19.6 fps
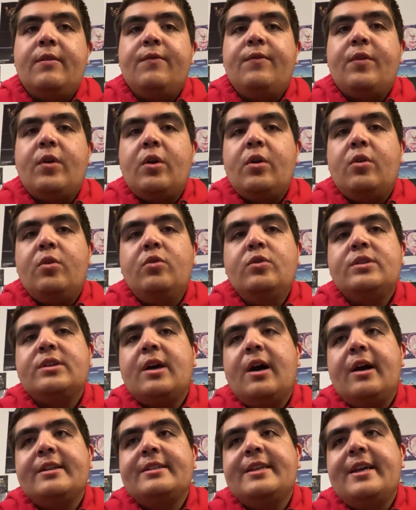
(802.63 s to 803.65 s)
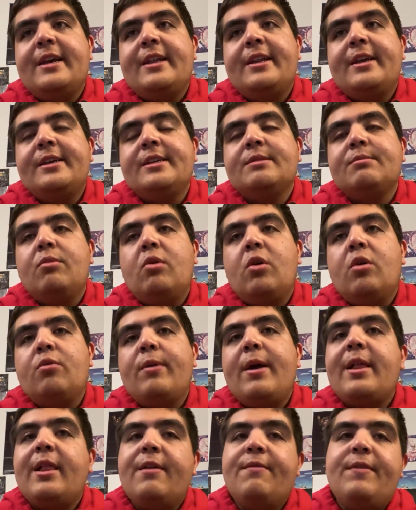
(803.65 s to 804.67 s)
for whose content is more
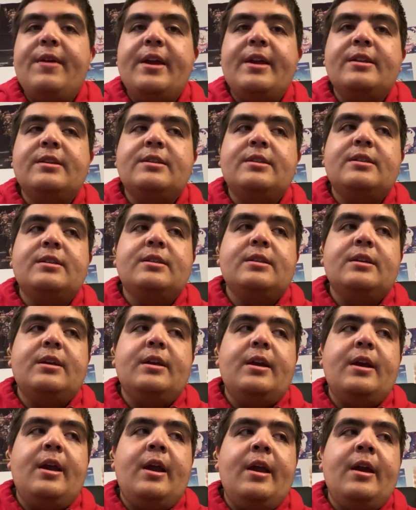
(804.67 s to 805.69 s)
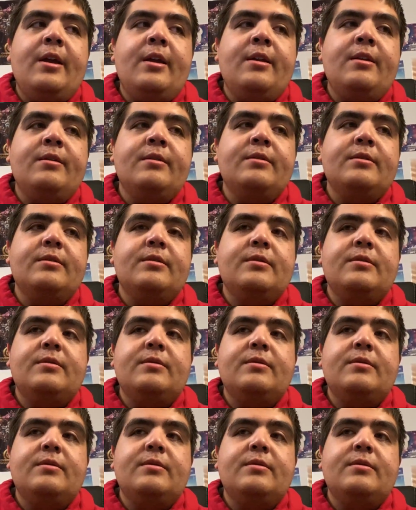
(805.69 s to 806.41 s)
relevant and